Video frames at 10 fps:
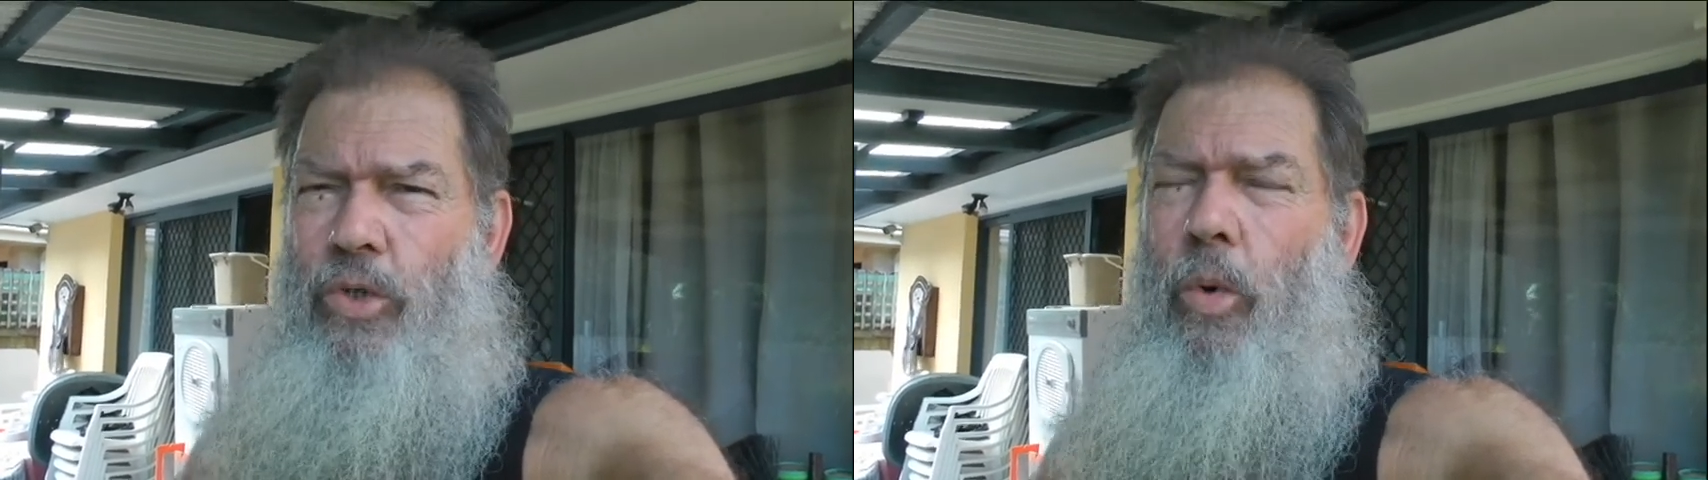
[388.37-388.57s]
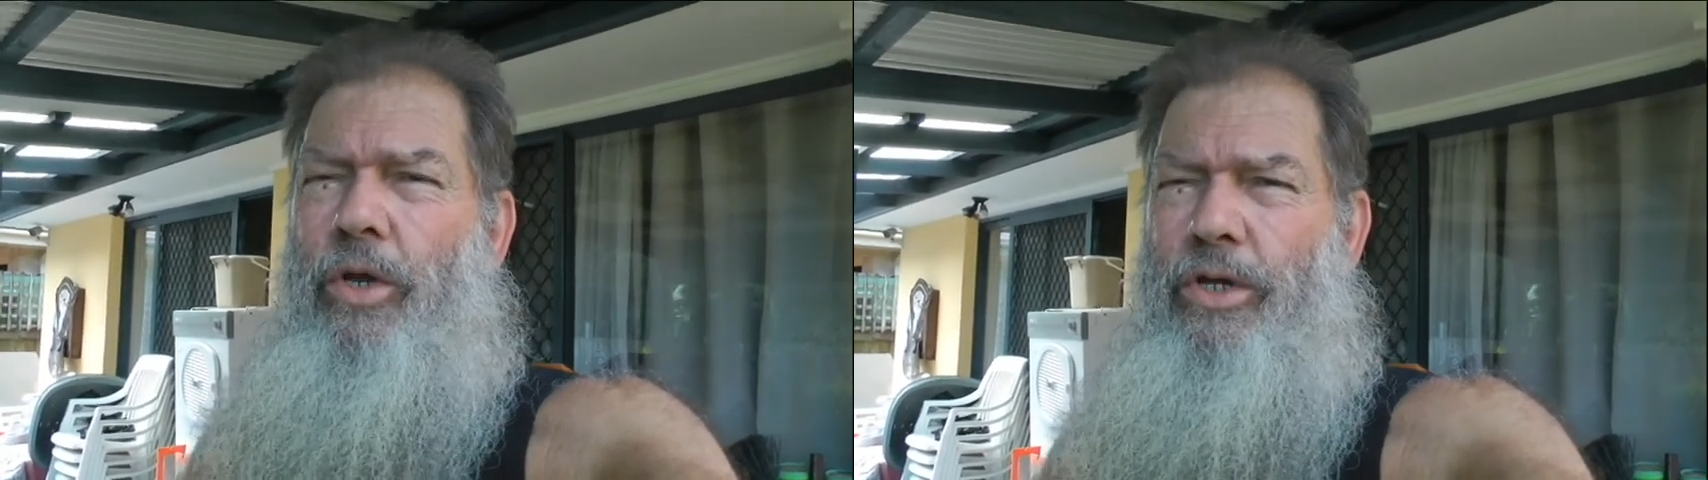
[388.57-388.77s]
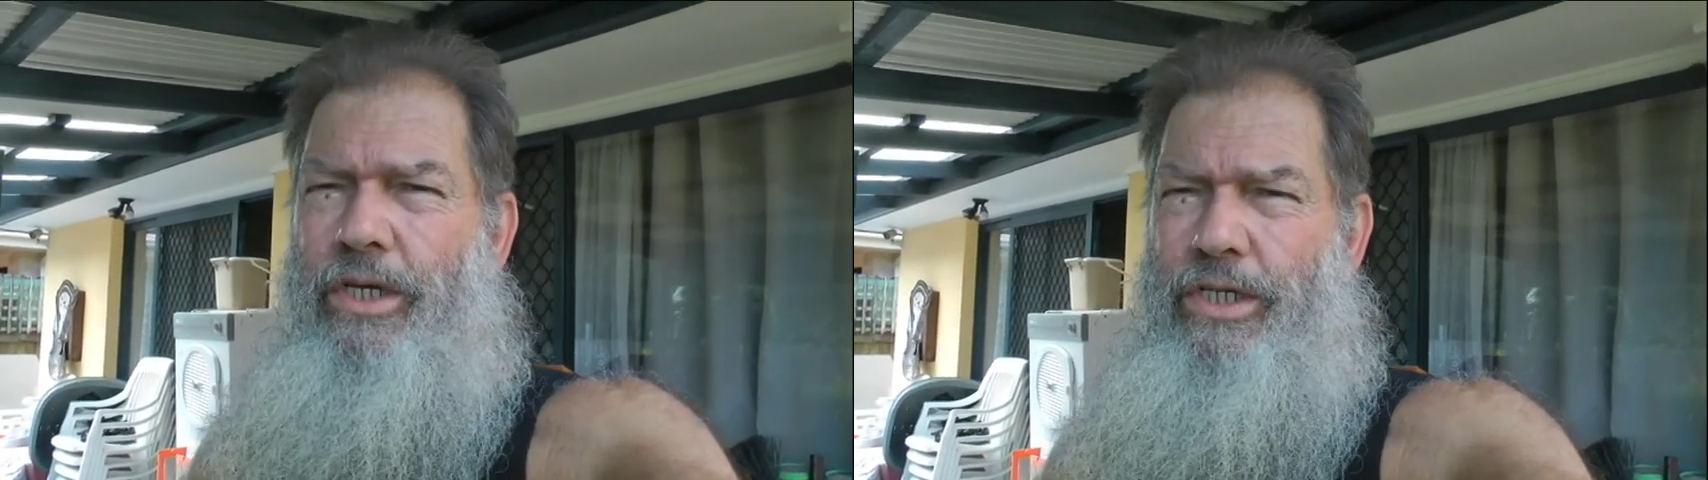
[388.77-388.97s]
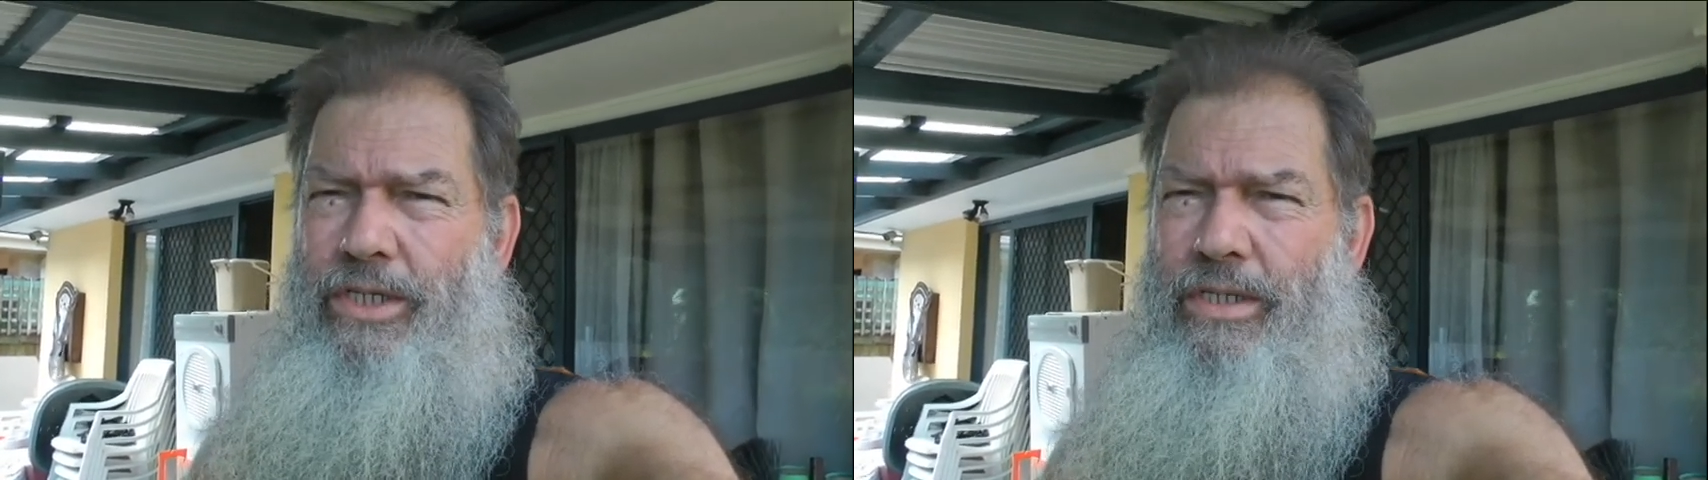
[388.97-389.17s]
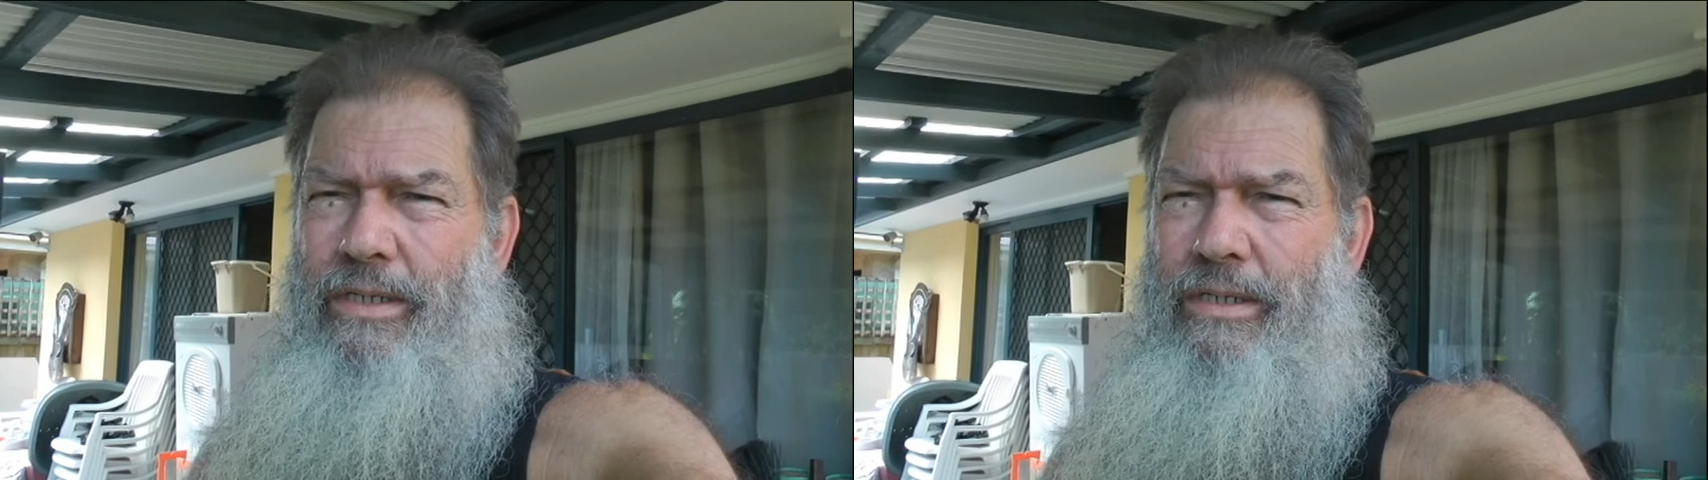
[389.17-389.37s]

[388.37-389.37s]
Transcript: quantities.